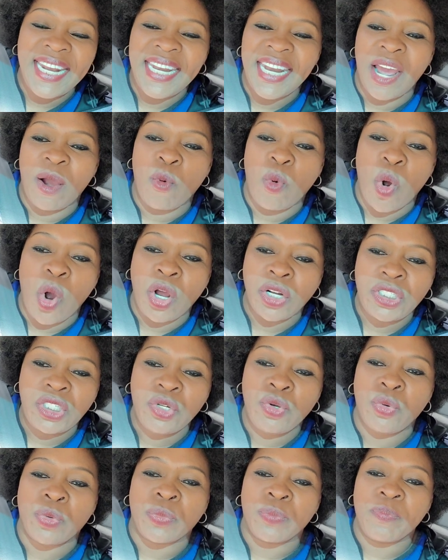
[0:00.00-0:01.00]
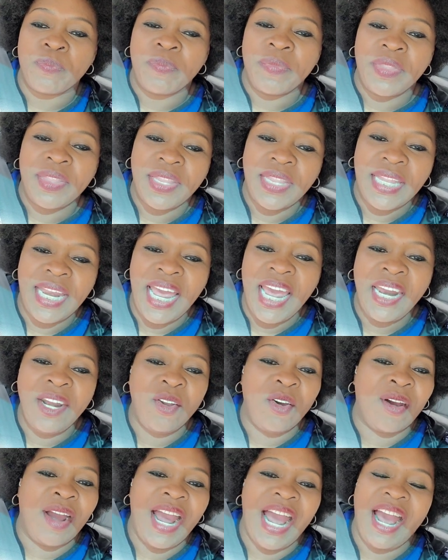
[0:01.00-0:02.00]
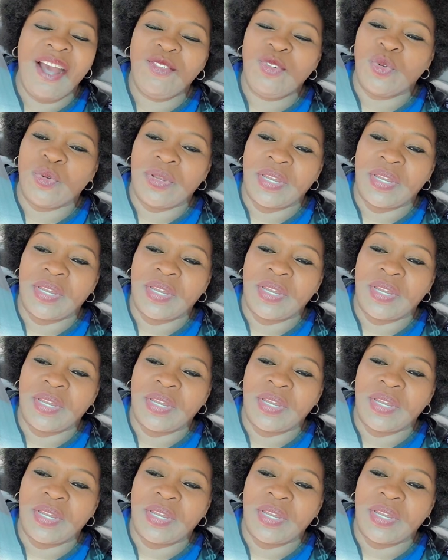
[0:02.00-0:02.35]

the war too. They know how to